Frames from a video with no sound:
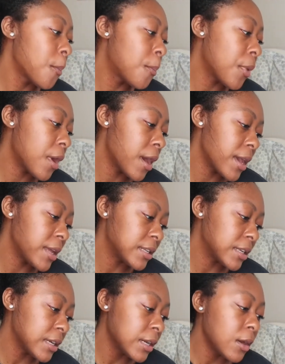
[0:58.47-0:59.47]
but
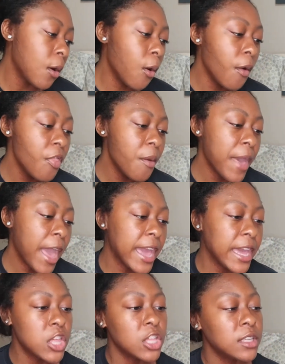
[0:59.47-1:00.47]
on the
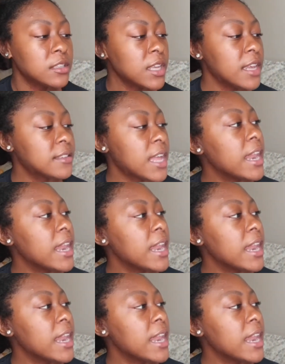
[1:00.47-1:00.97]
back it just says